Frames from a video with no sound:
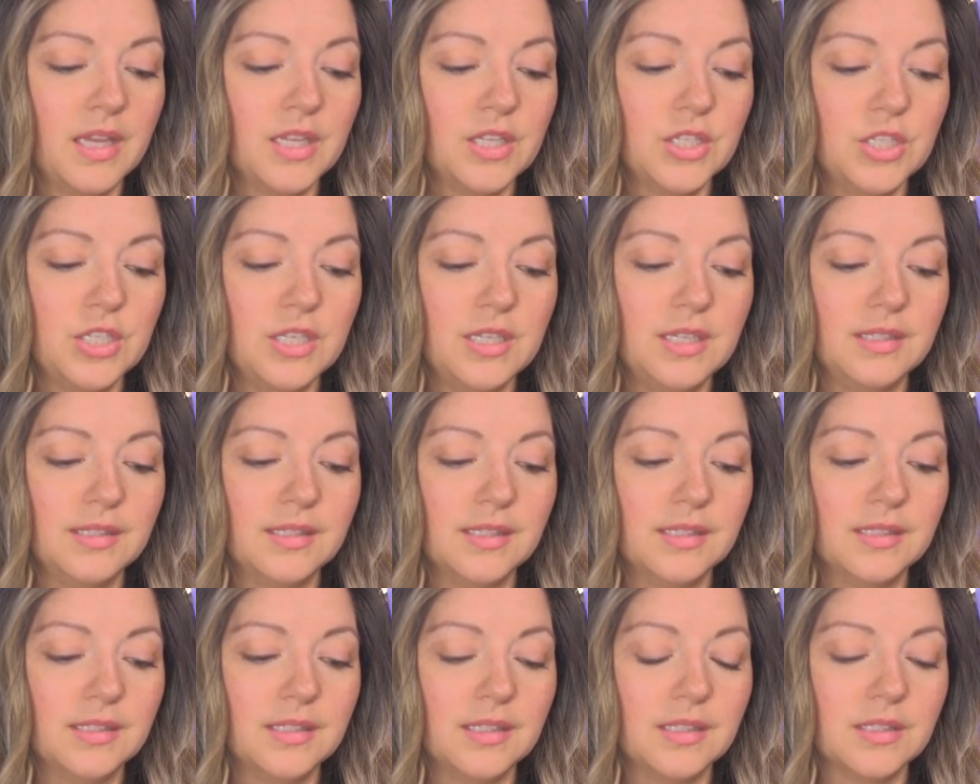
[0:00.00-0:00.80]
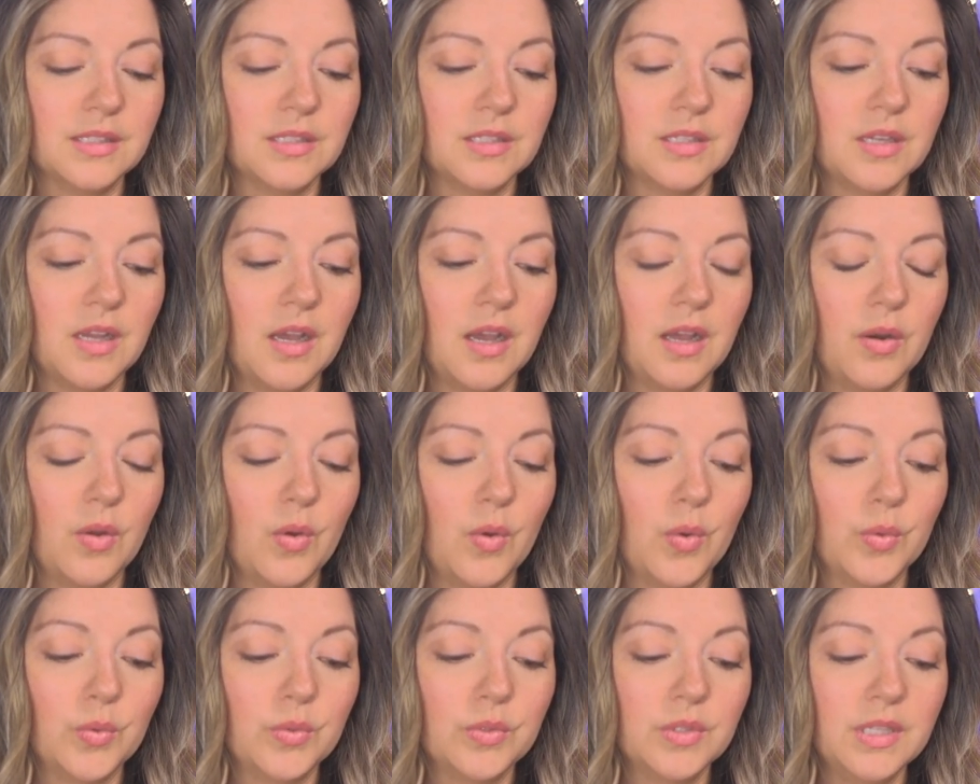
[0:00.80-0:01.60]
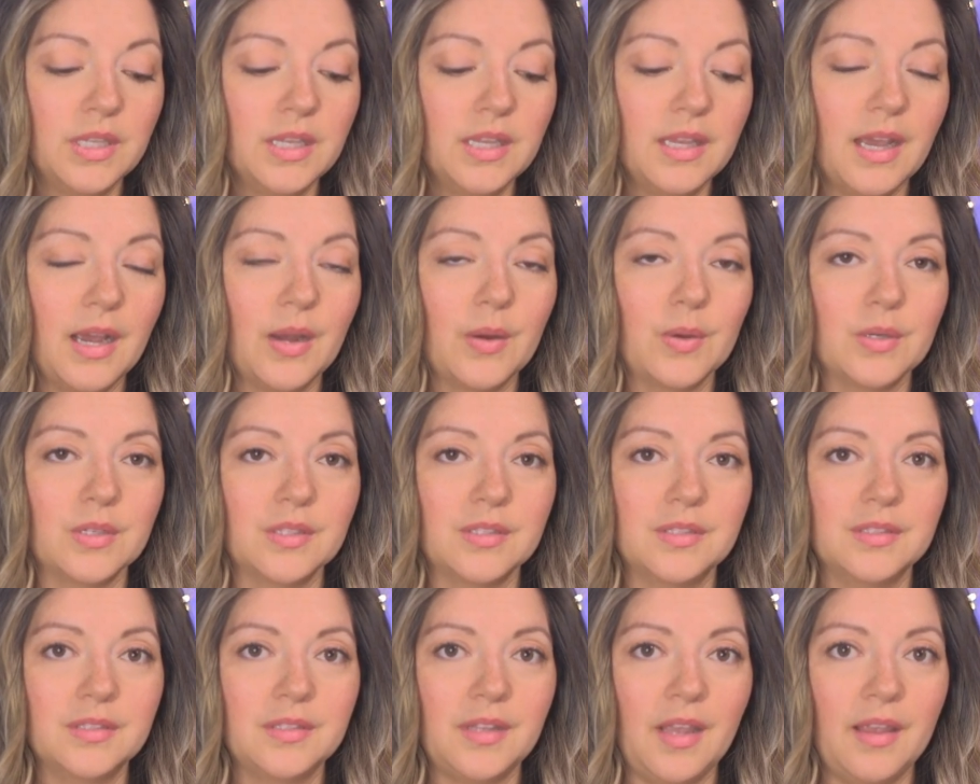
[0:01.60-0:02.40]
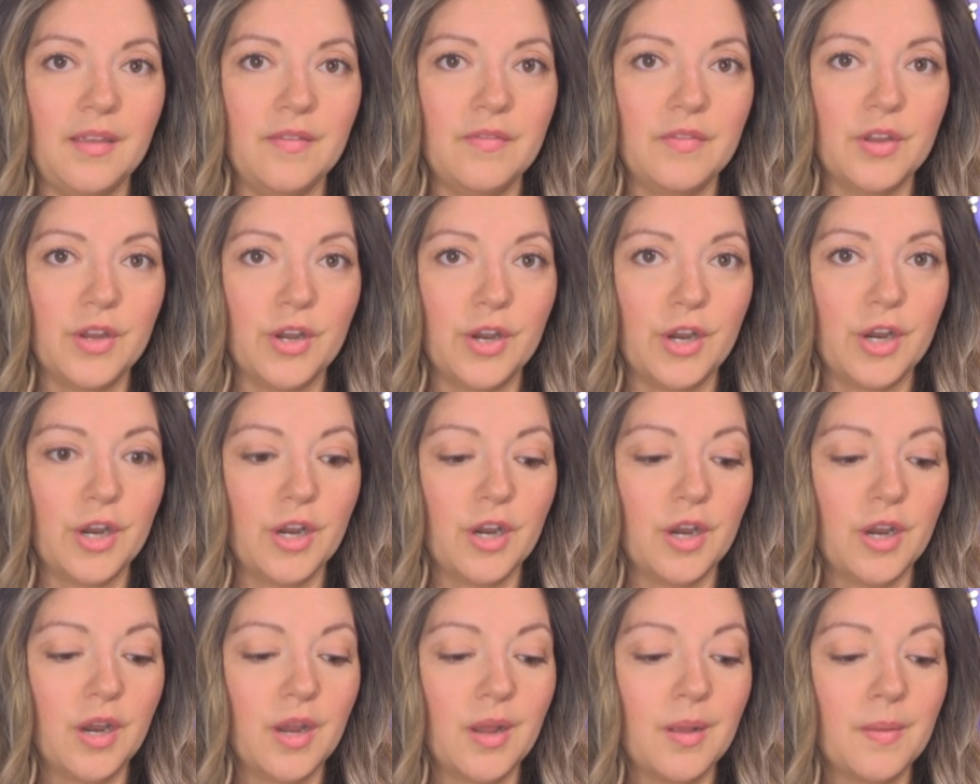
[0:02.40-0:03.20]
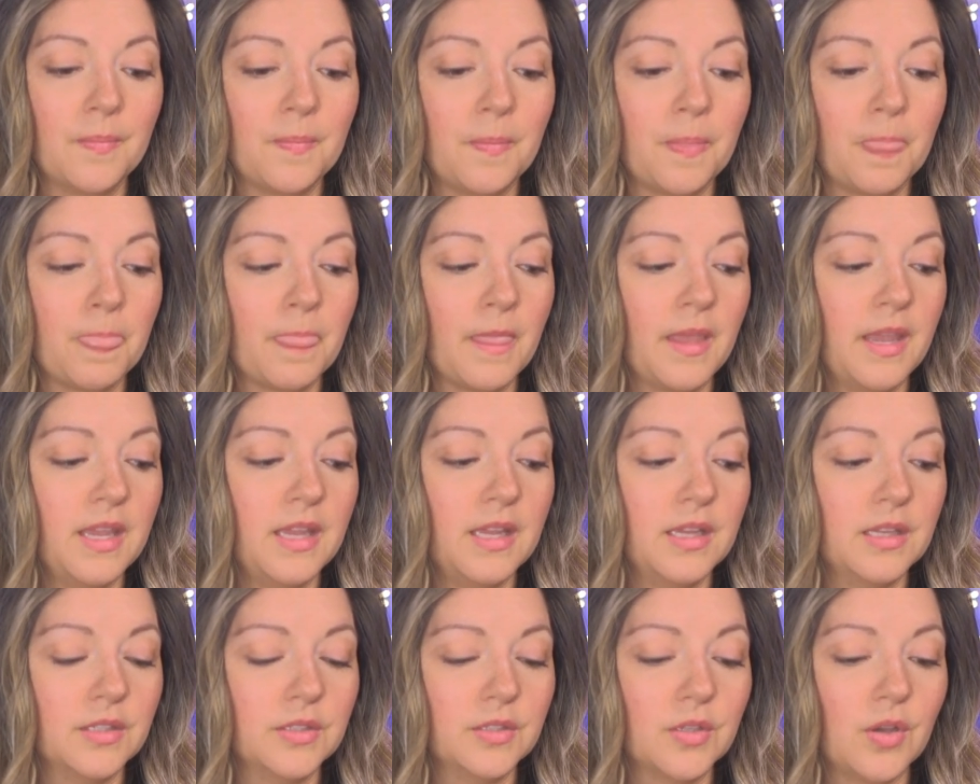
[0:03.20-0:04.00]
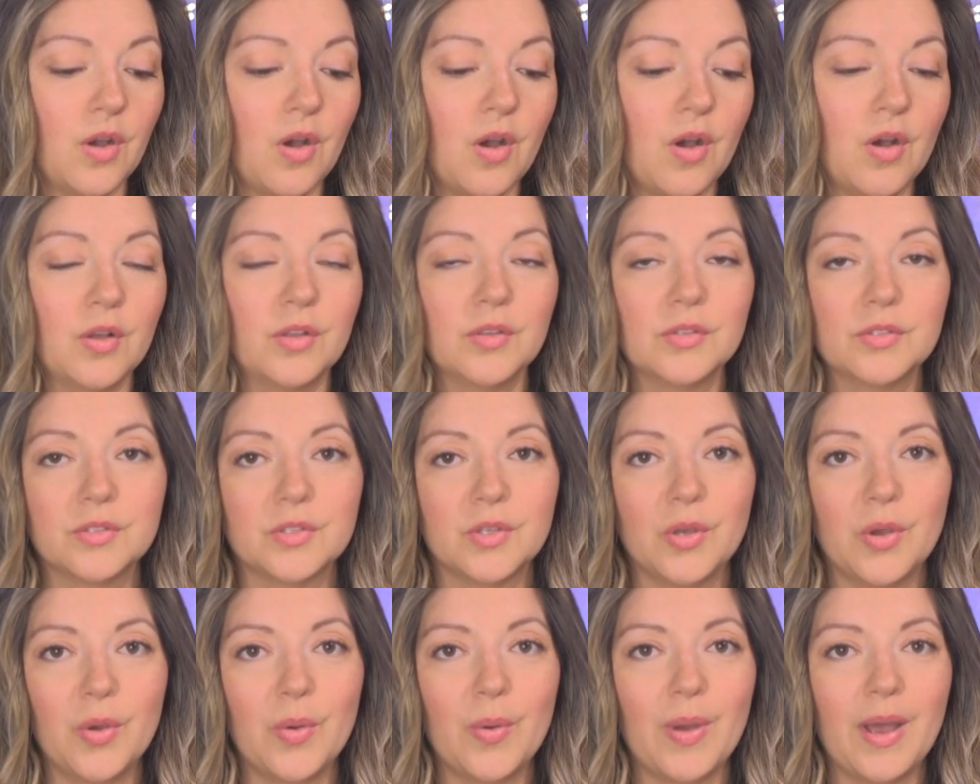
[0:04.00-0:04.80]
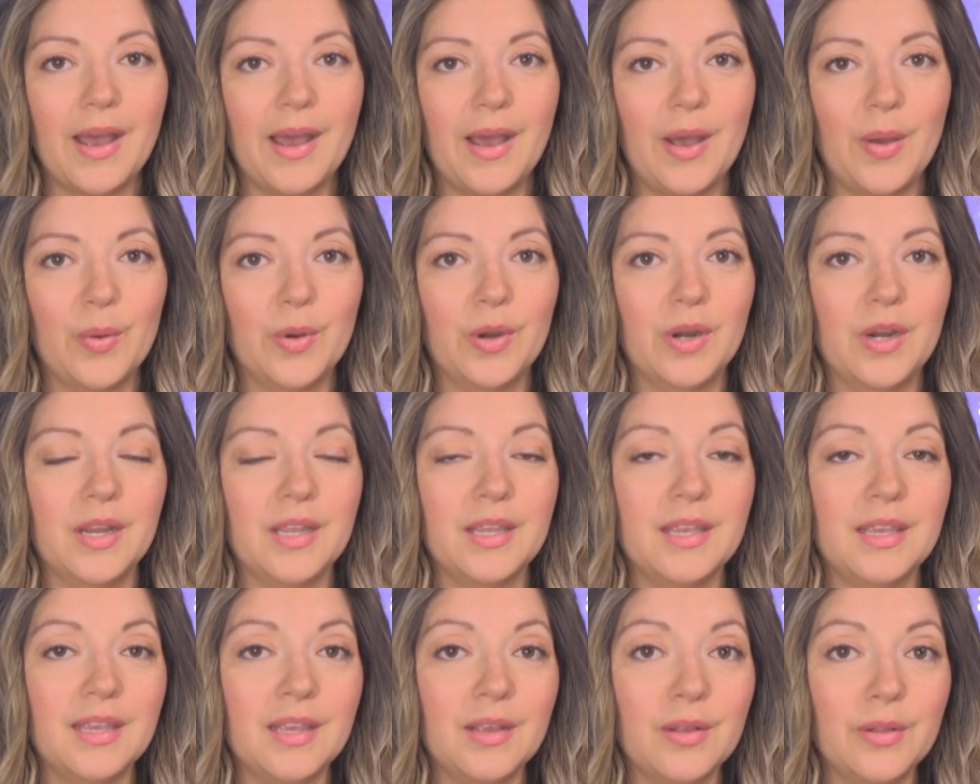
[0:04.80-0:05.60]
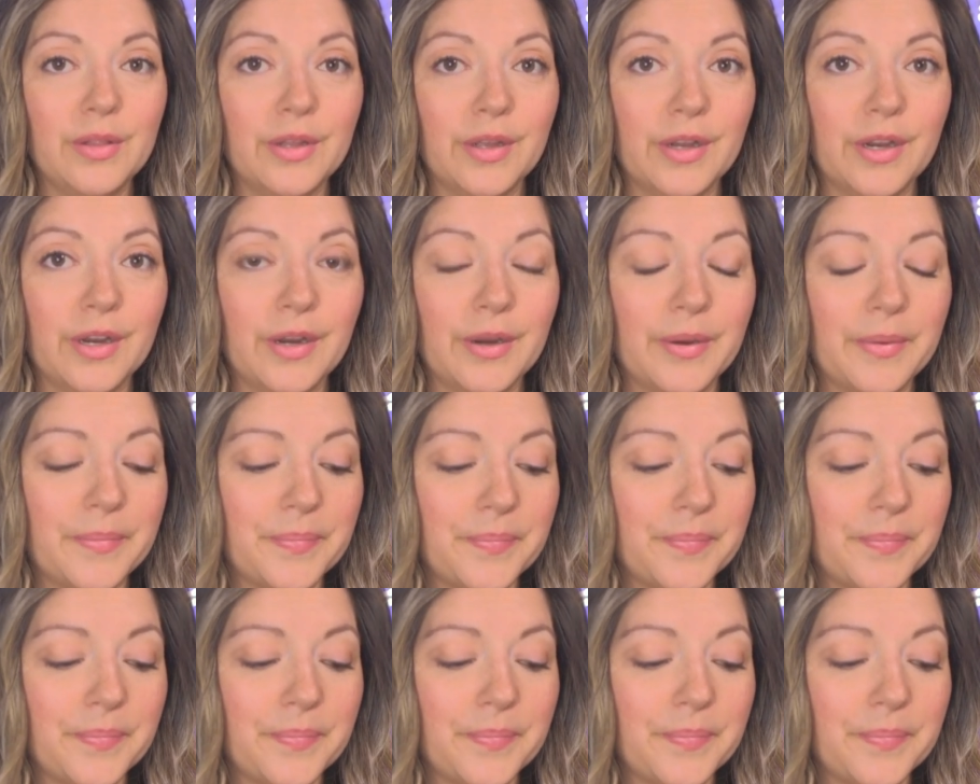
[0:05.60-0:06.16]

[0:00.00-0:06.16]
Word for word: Jesus is not only our Savior, He is also our healer.